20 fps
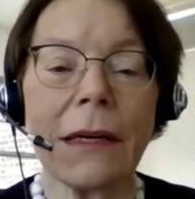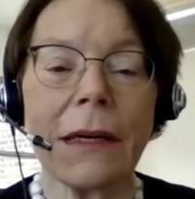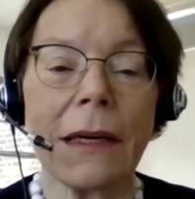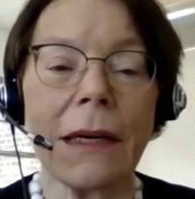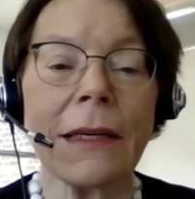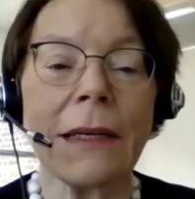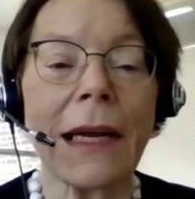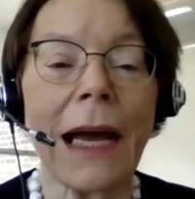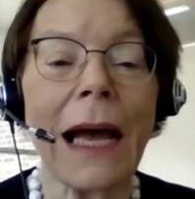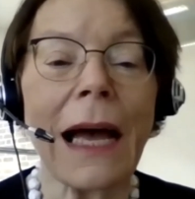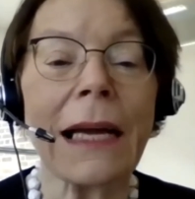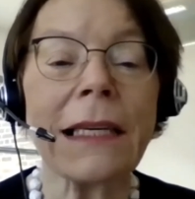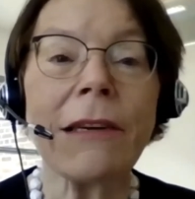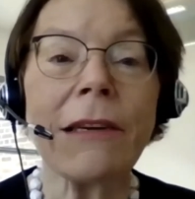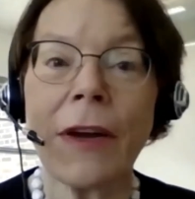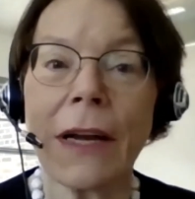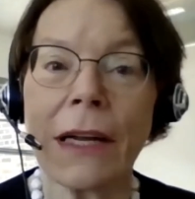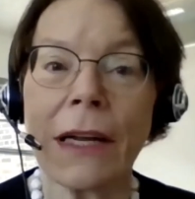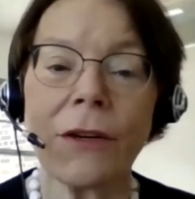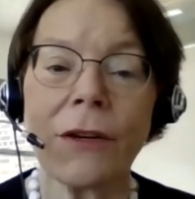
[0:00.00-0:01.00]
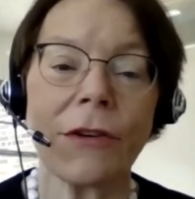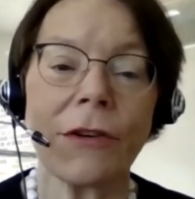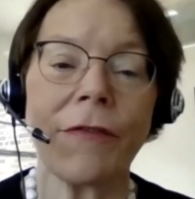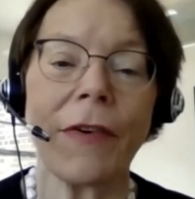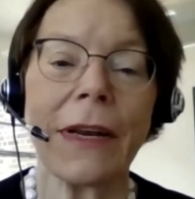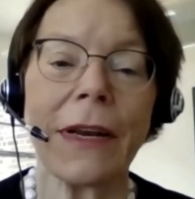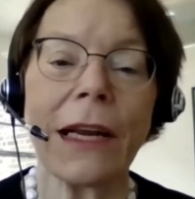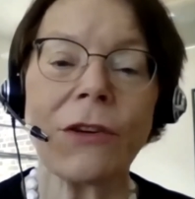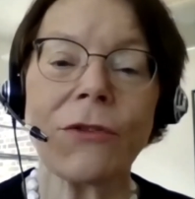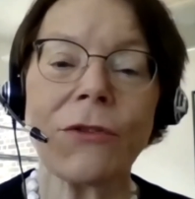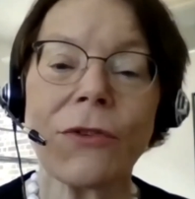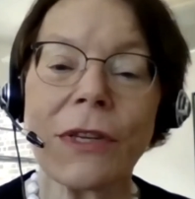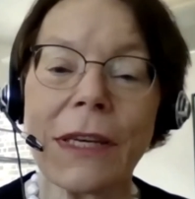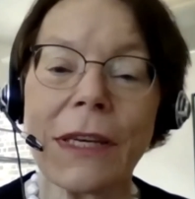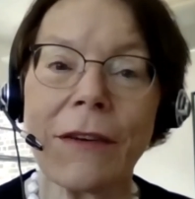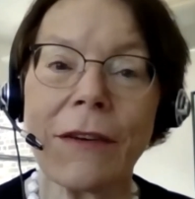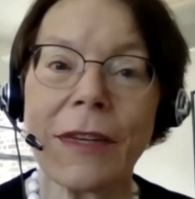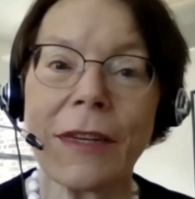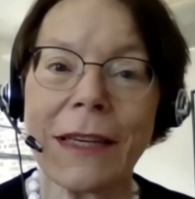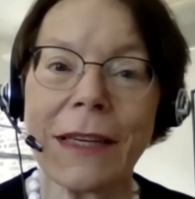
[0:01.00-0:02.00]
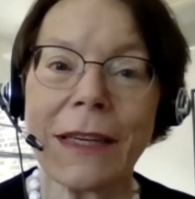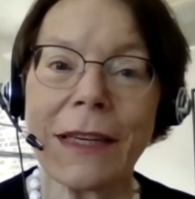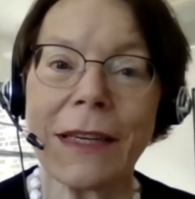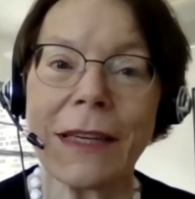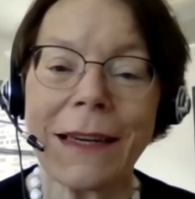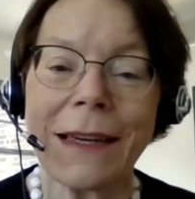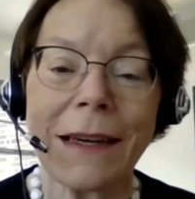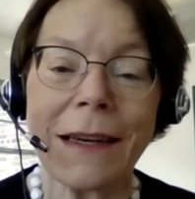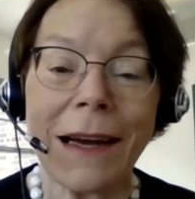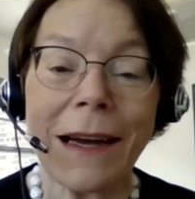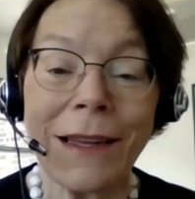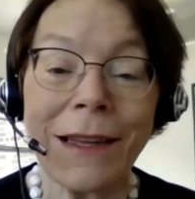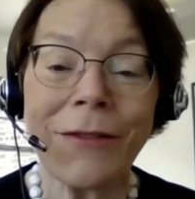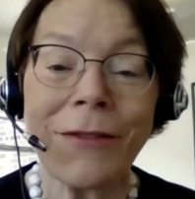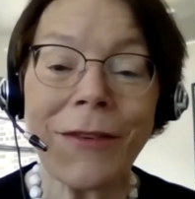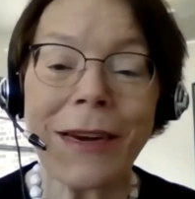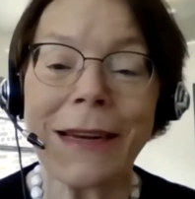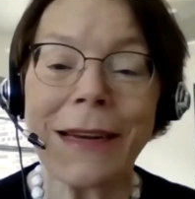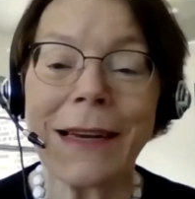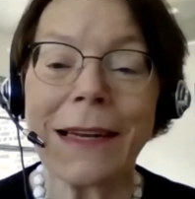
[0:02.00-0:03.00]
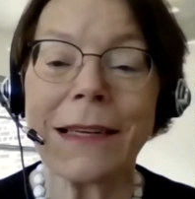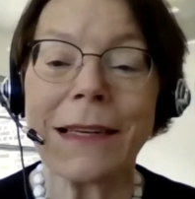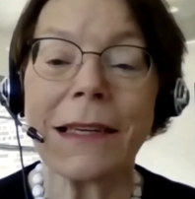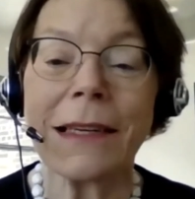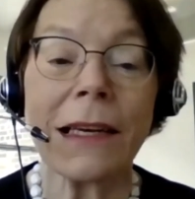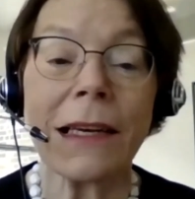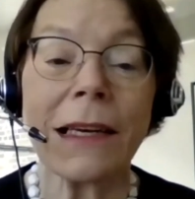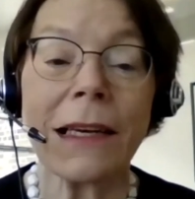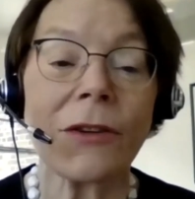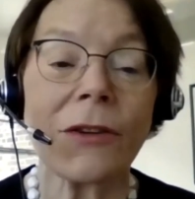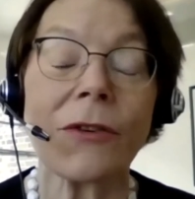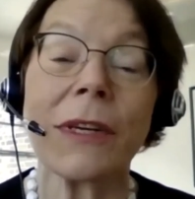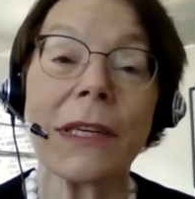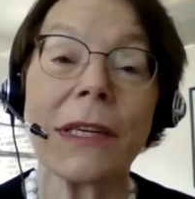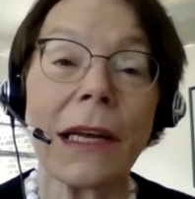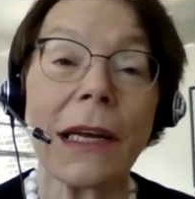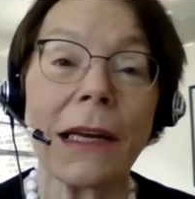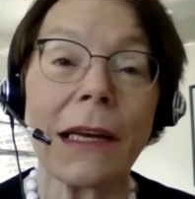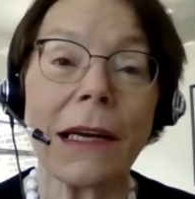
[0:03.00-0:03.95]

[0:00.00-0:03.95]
and adding value to financial services, other regulated industries,